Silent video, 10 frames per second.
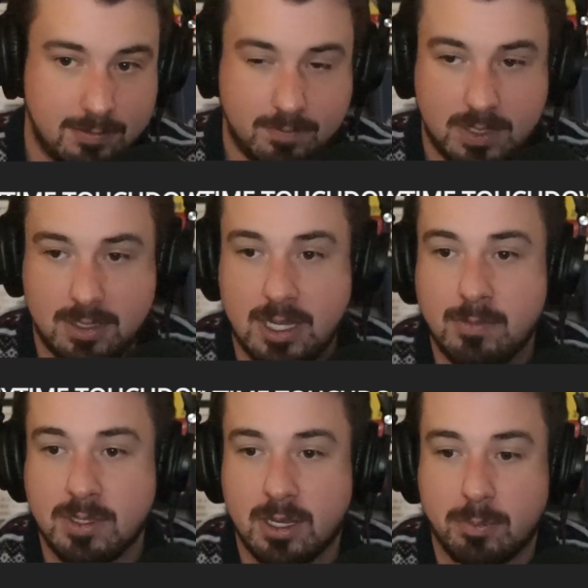
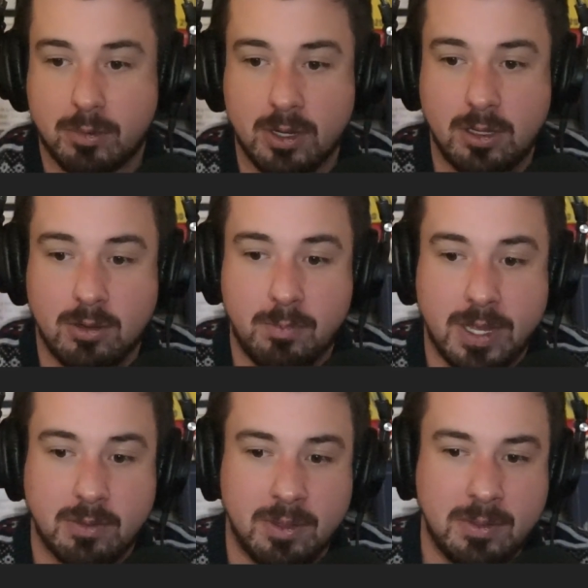Seems like a pretty good
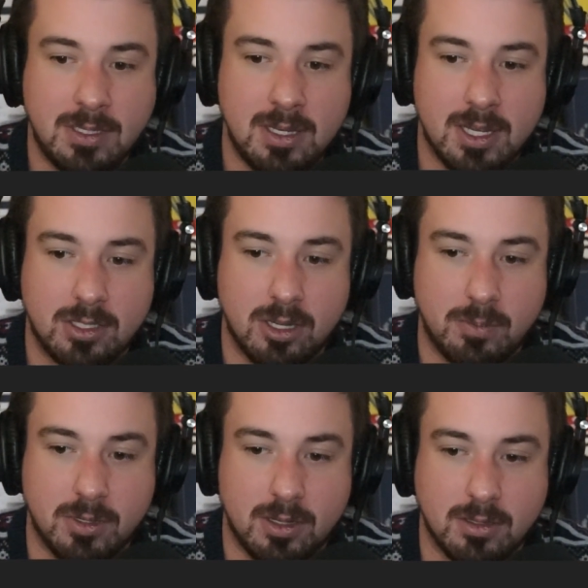bet. Let me see Nick
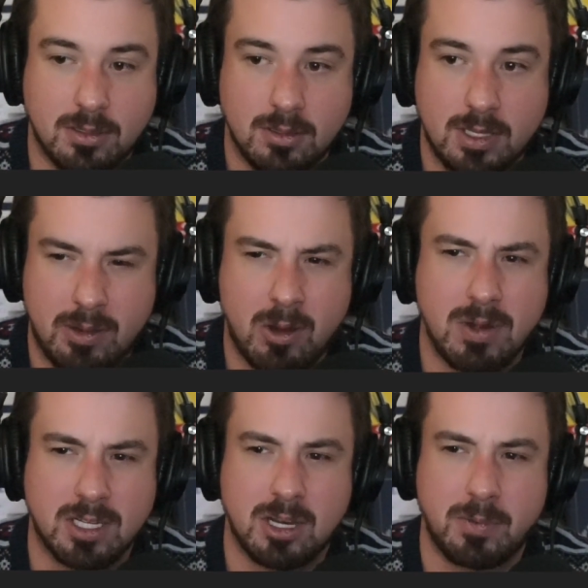Chubb's odds. Now, I know
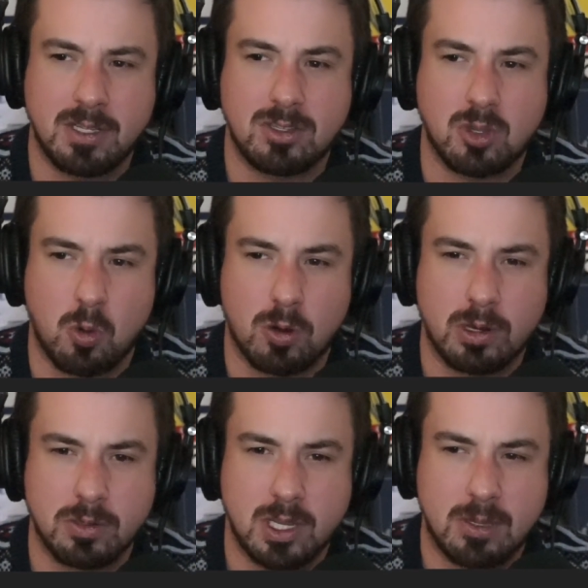Nick Chubb did score.
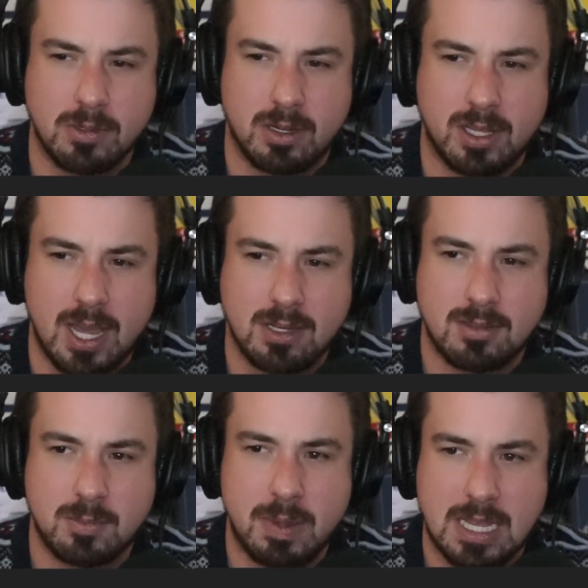It was on a catch
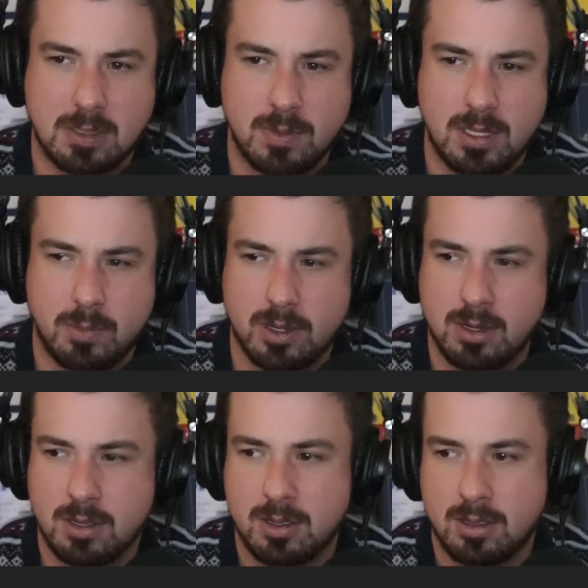this past week, but...
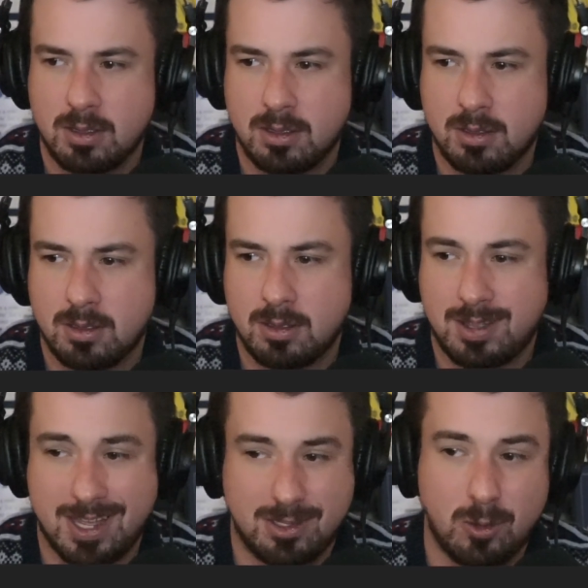
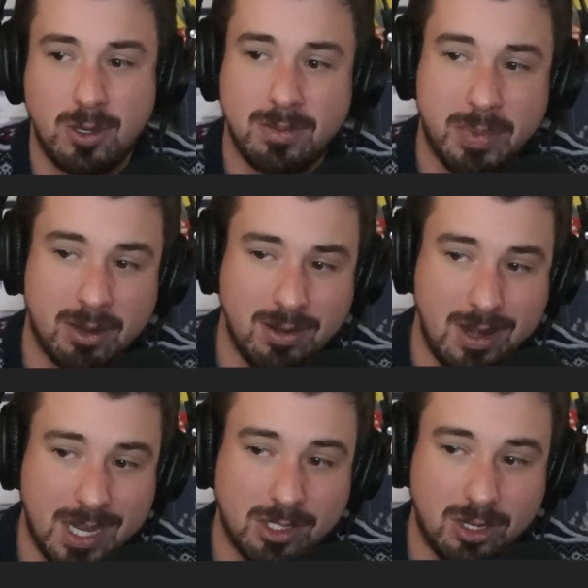yeah, so you can bet on
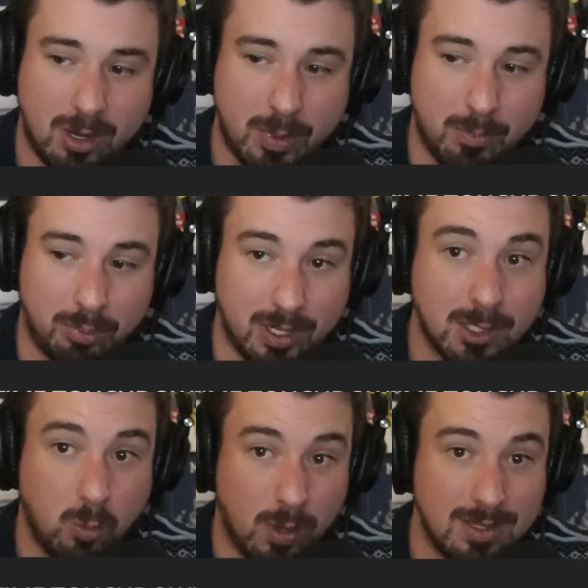Nick Chubb at
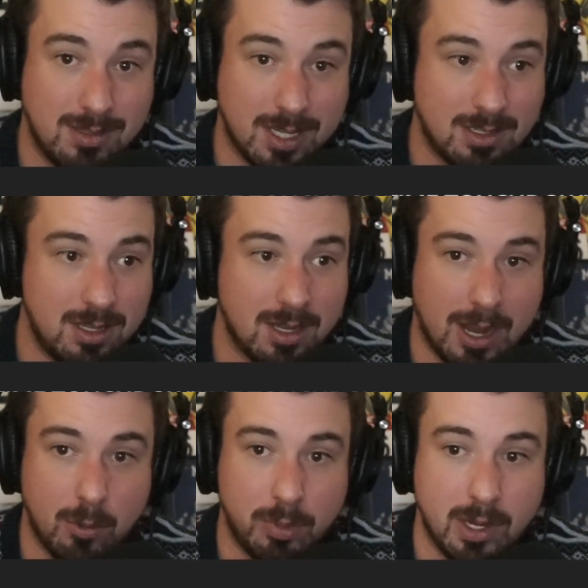plus 160, a
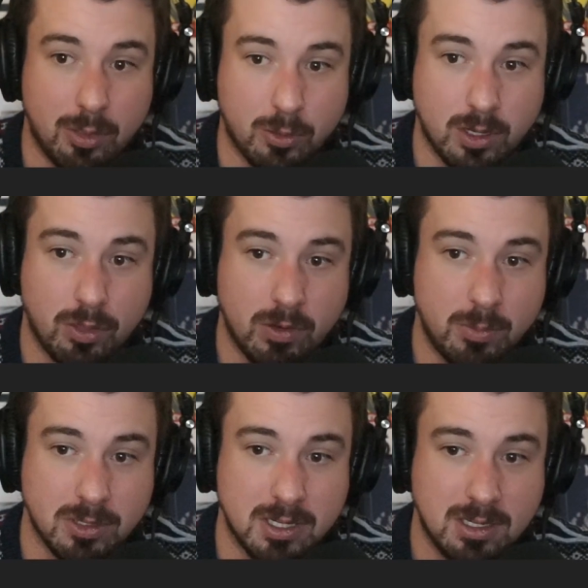guy who played
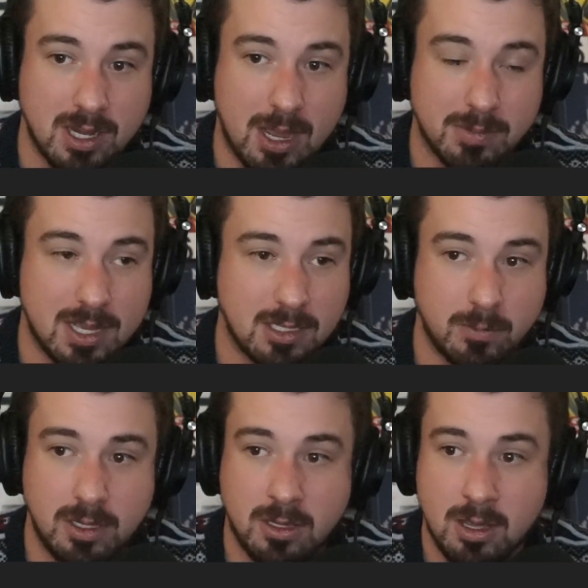33% of snaps last
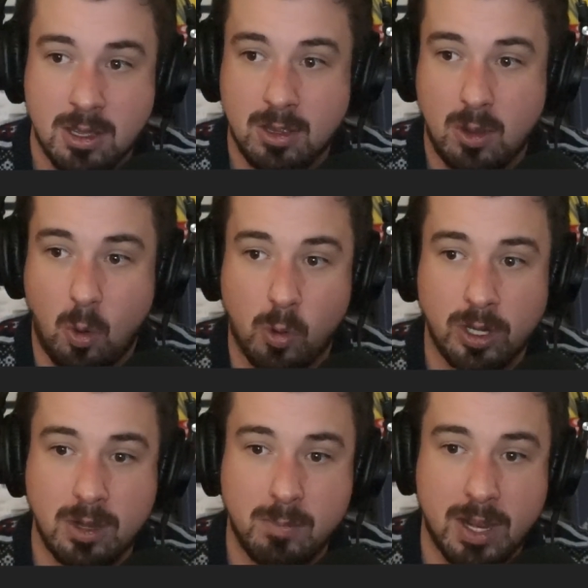week, or
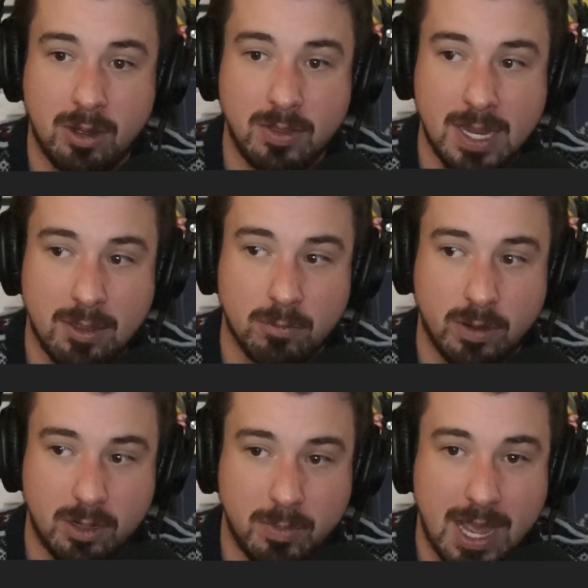you can bet on the other
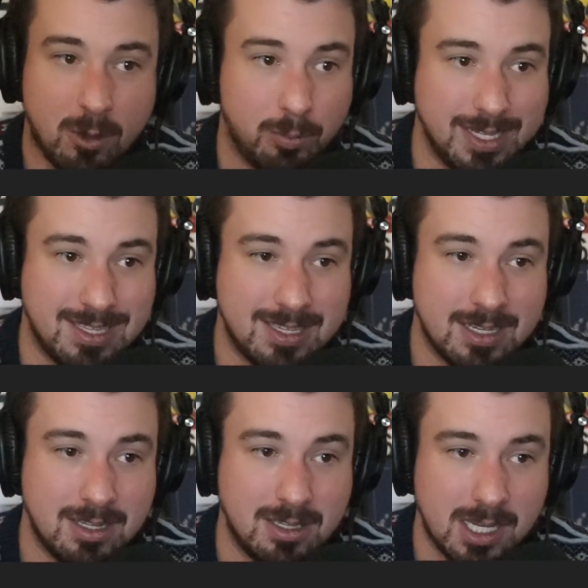running back who played
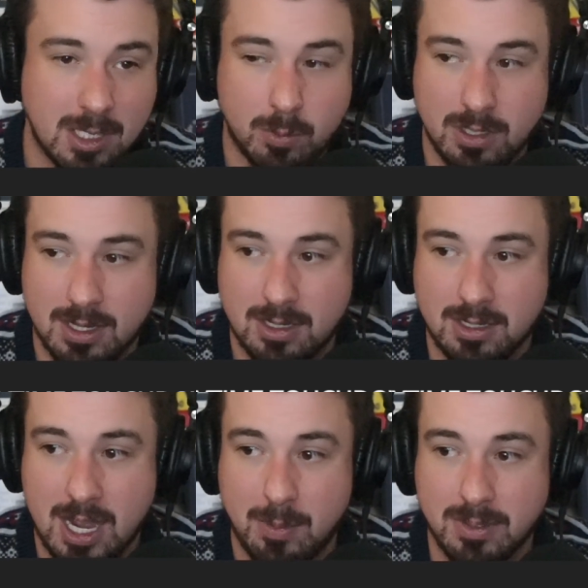66% of
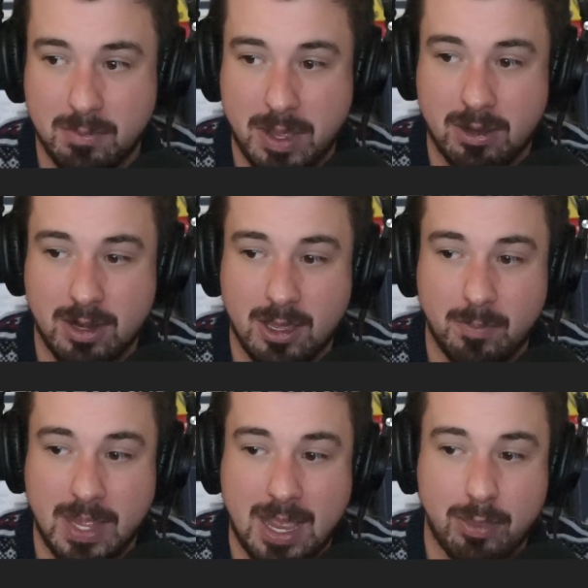snaps and bet on
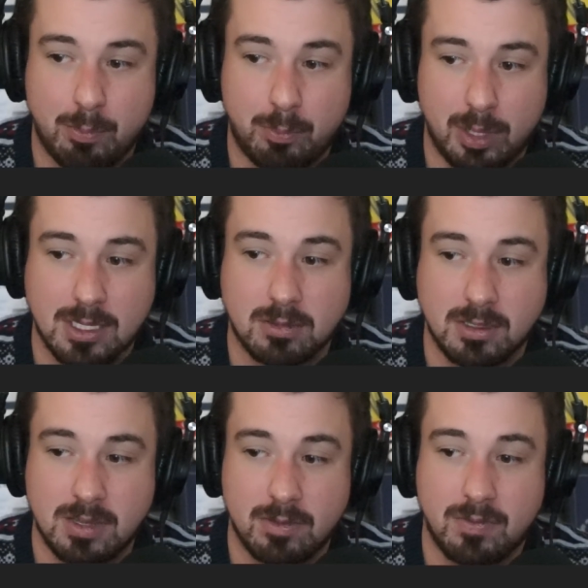him at plus
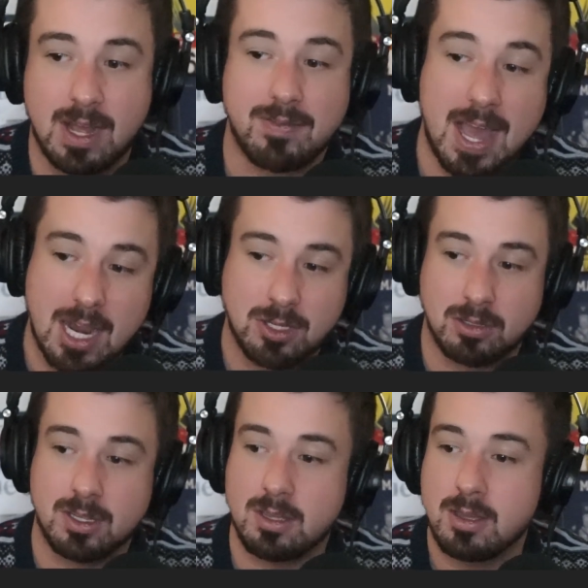375.
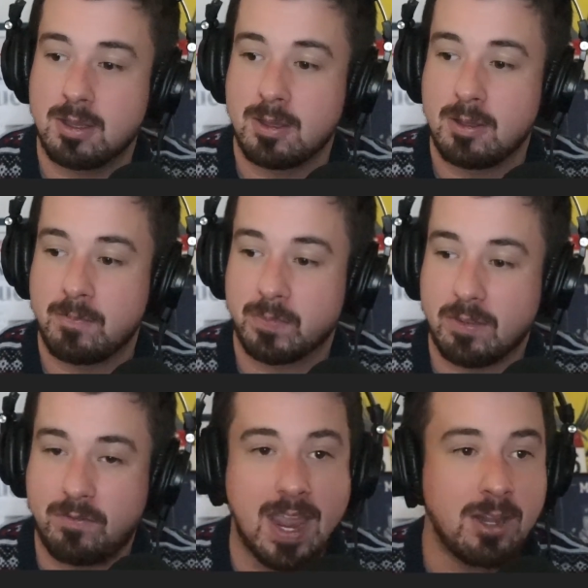Actually,
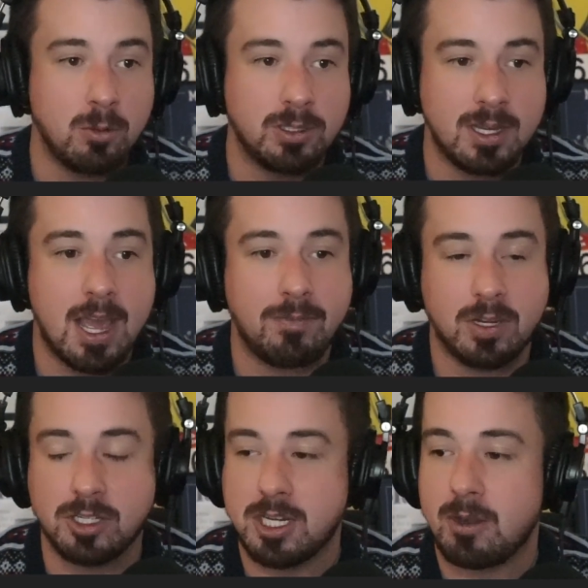FanDuel didn't have
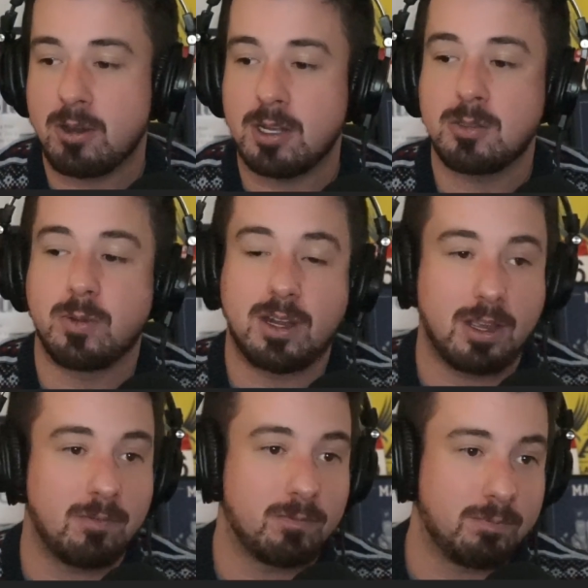touchdown odds when
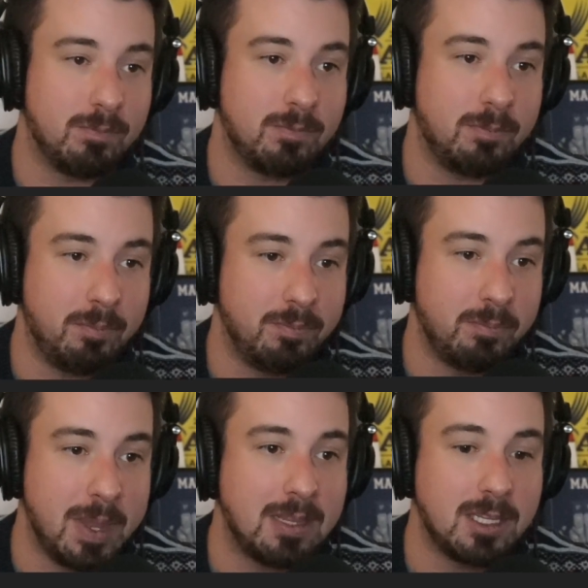I
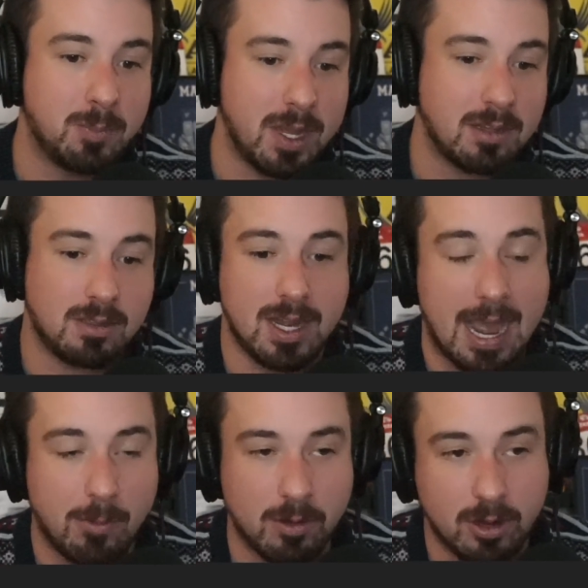made these picks an
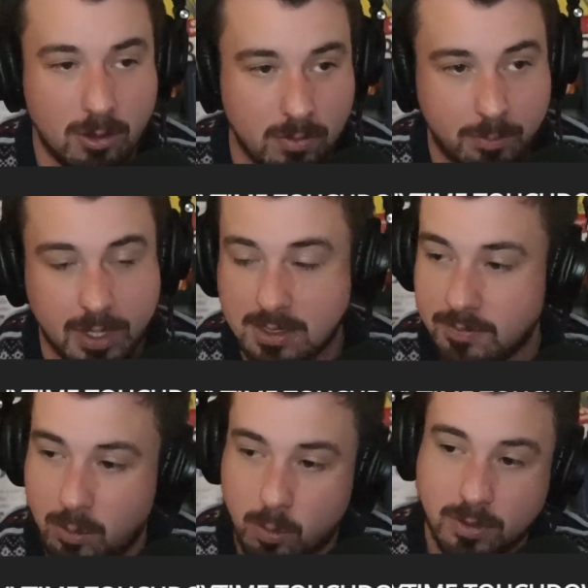hour ago because,
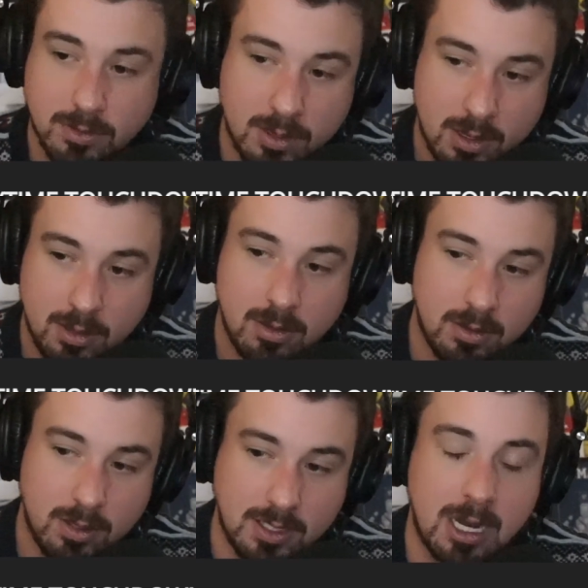of course,
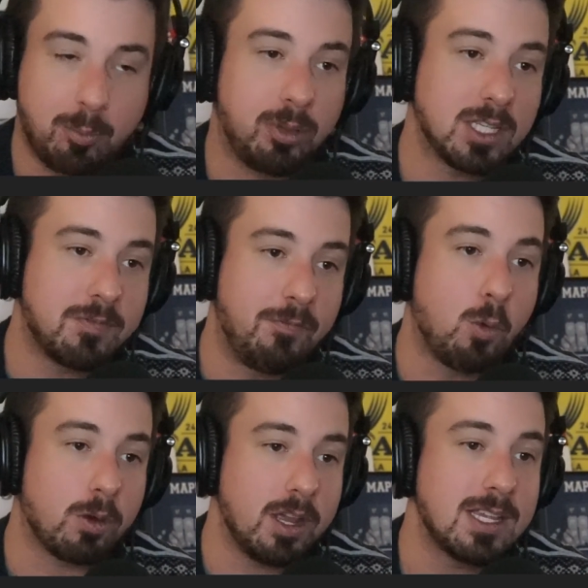he's now plus
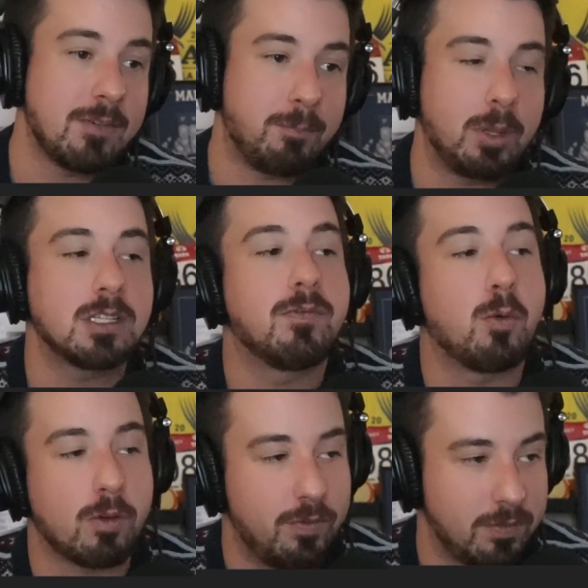
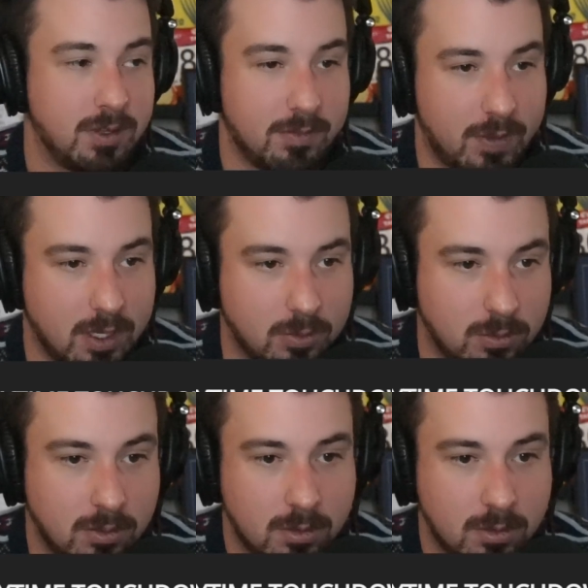450 at FanDuel.